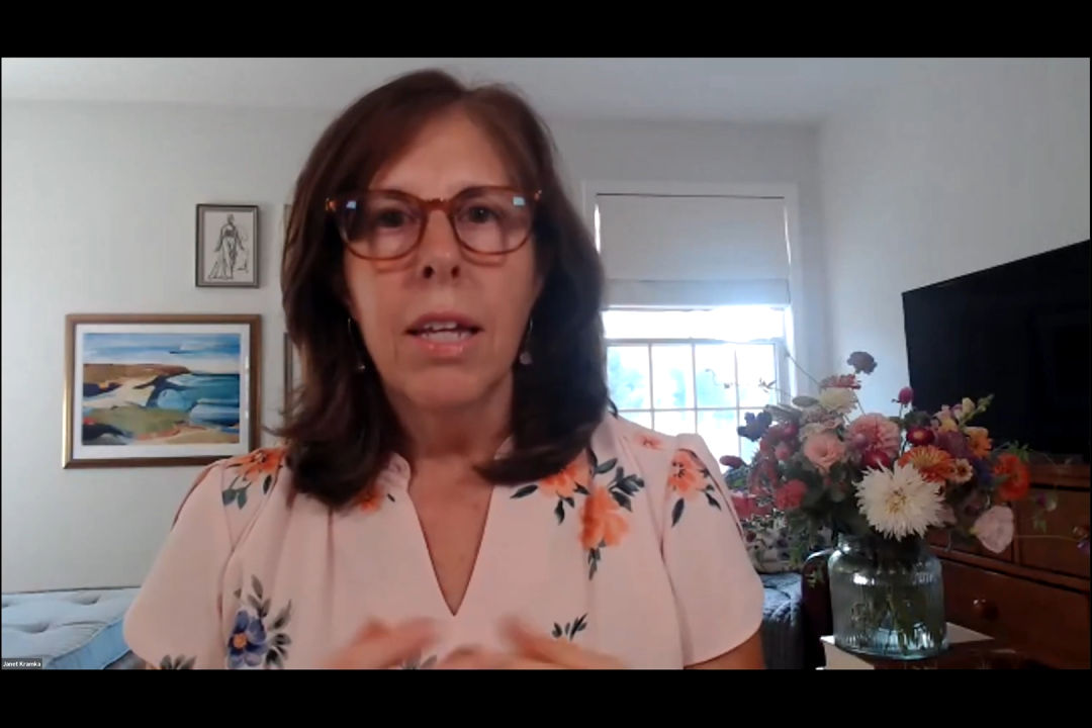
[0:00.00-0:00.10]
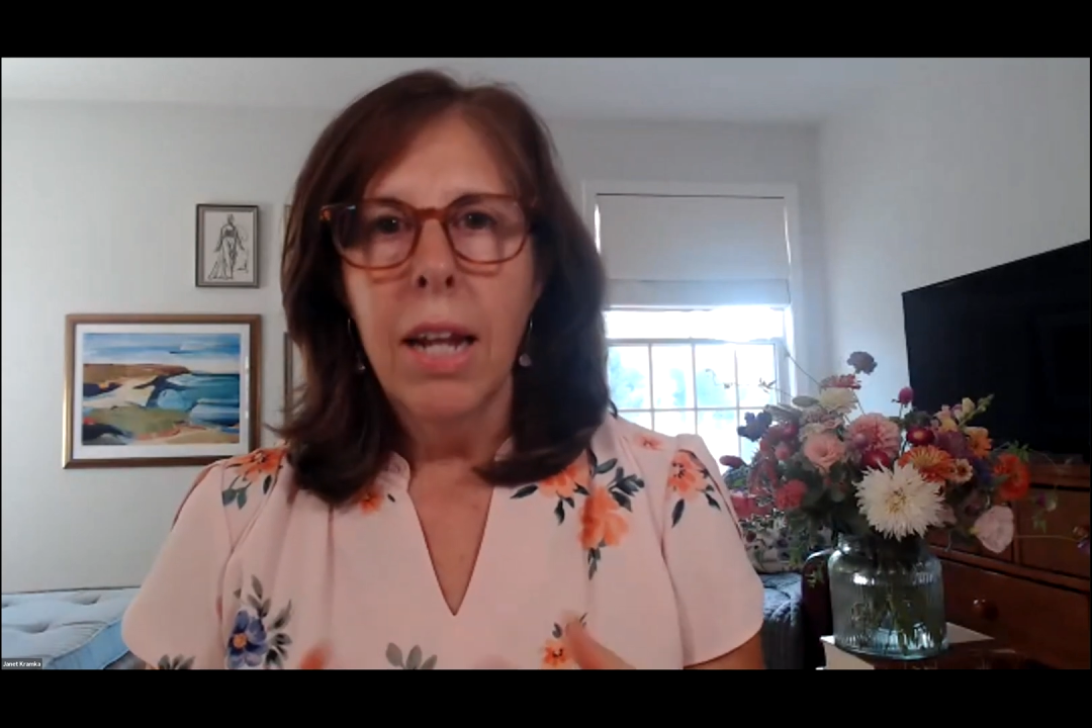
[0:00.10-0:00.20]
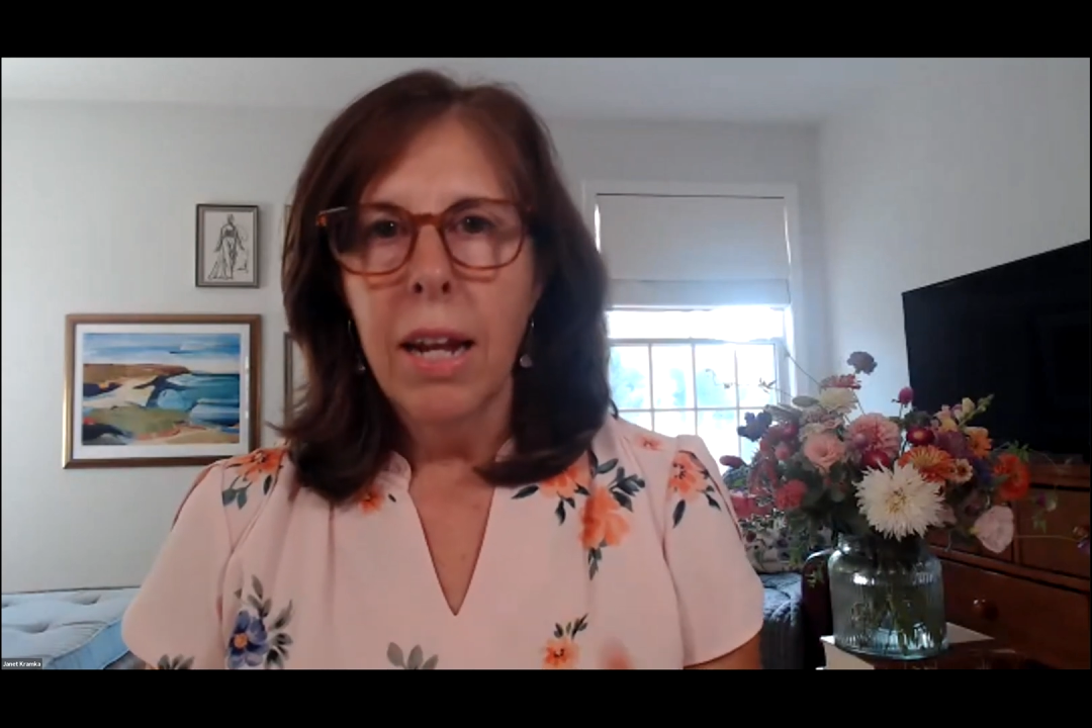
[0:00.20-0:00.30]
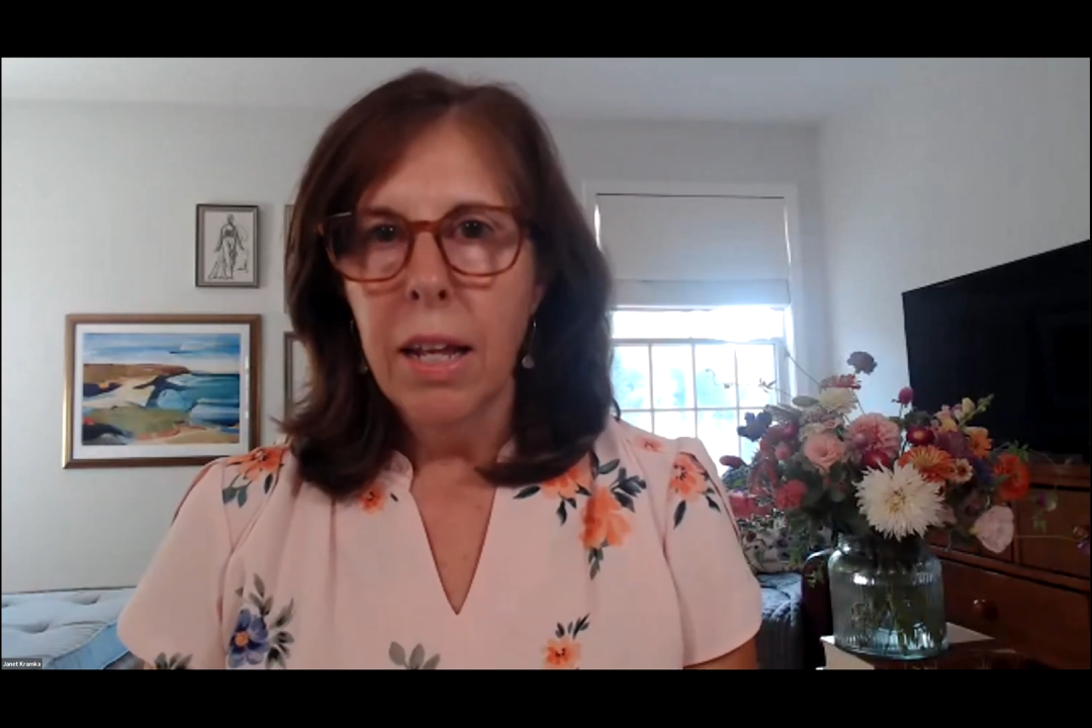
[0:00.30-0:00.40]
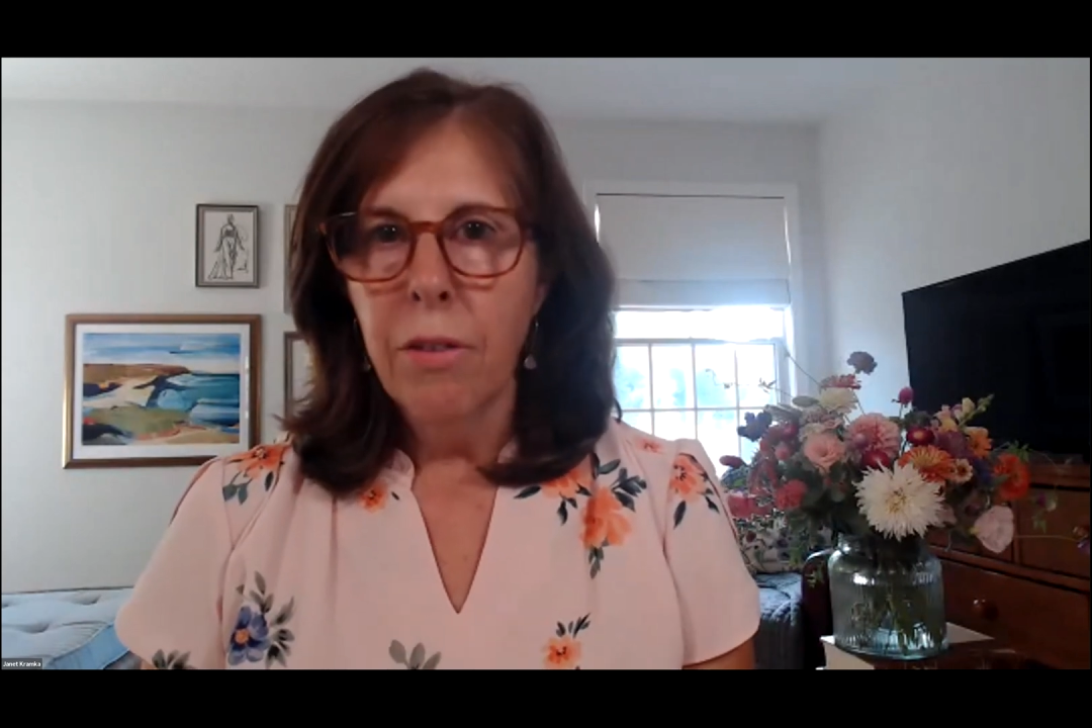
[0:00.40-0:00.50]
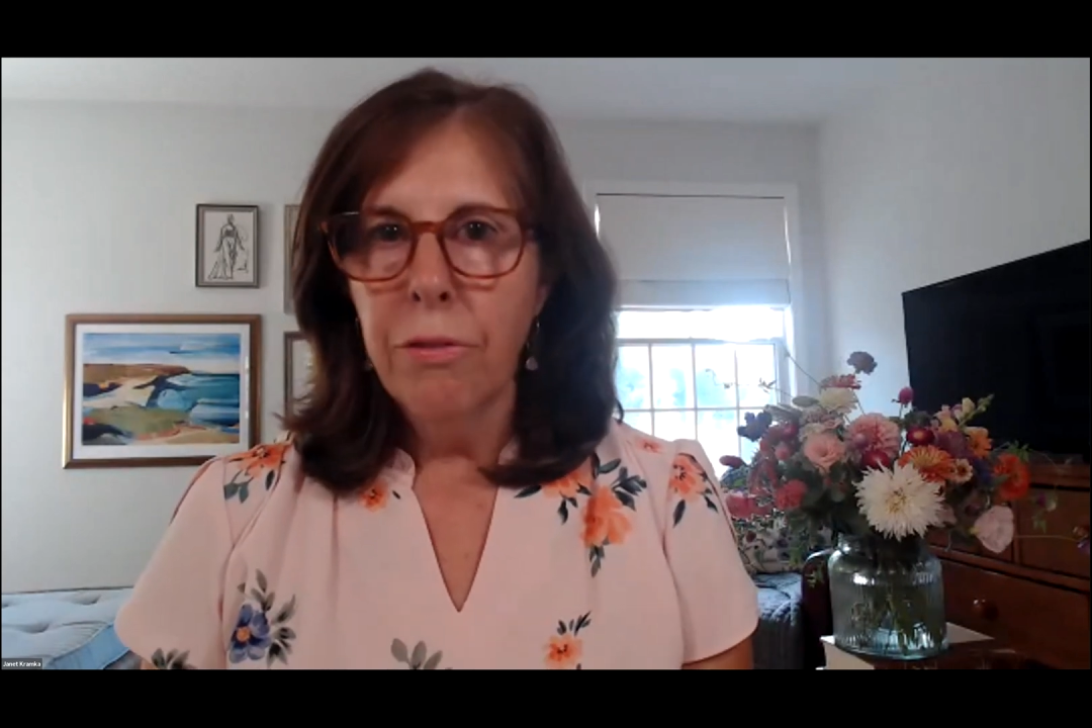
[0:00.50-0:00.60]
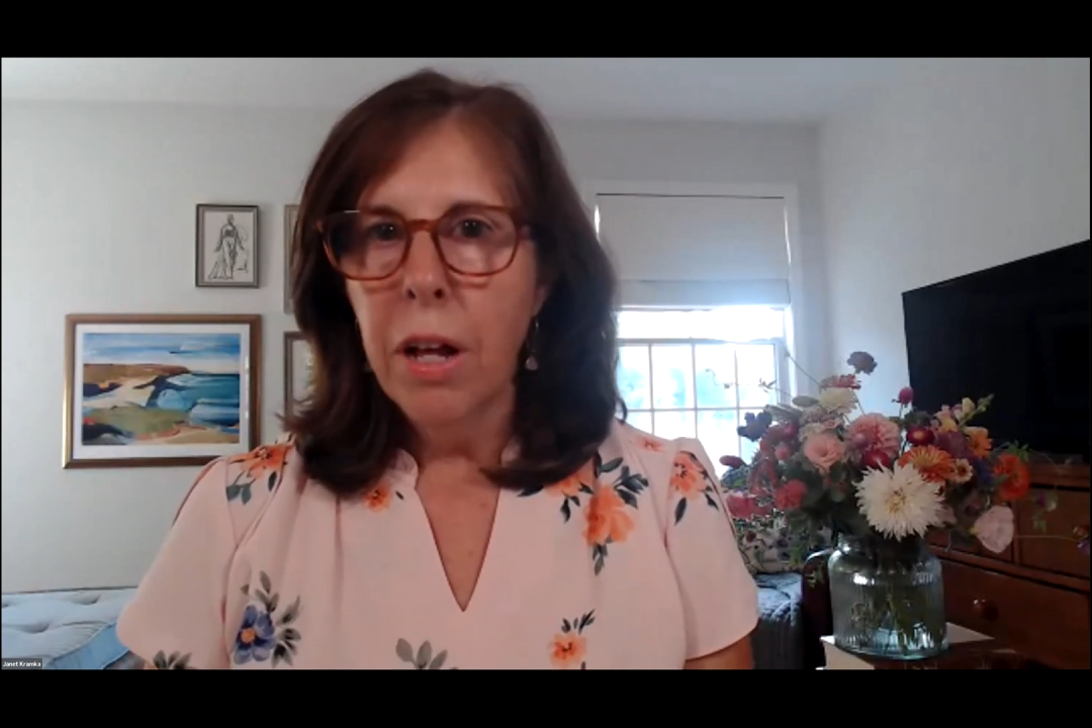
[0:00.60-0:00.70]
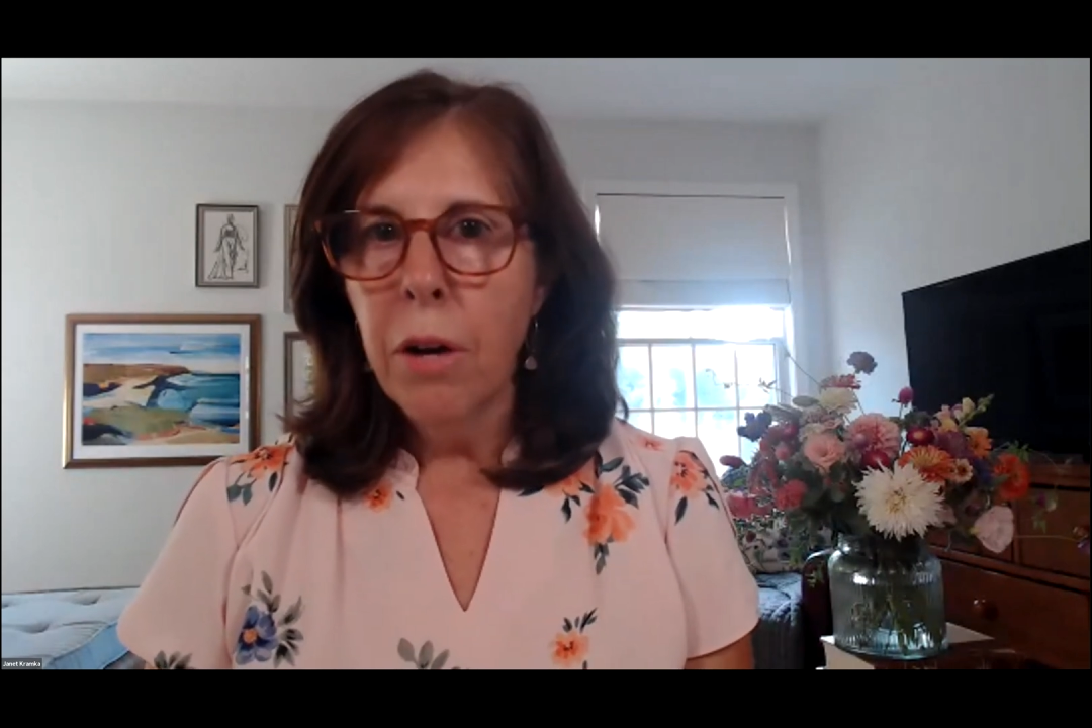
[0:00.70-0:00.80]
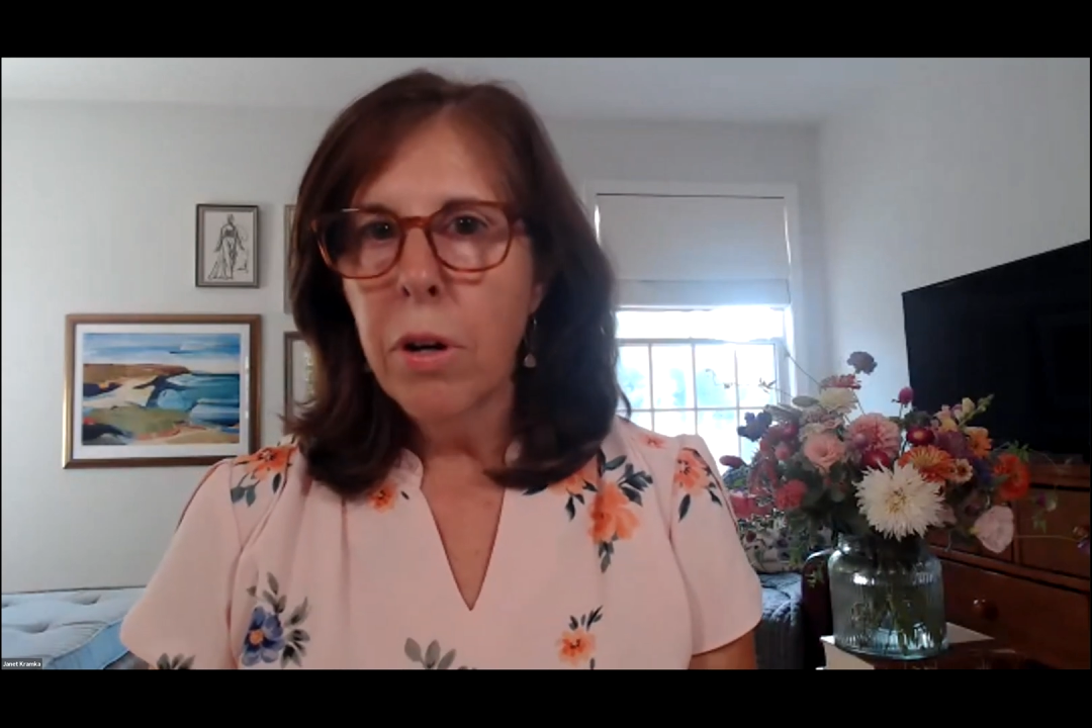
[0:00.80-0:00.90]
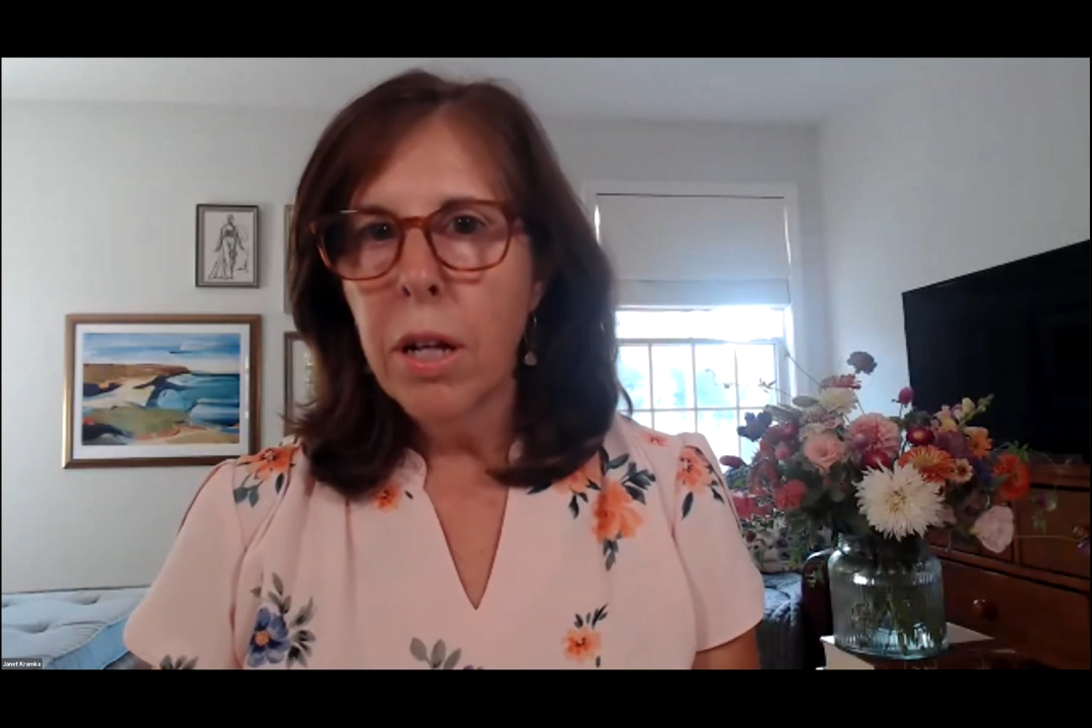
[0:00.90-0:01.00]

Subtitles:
Connecticut Flower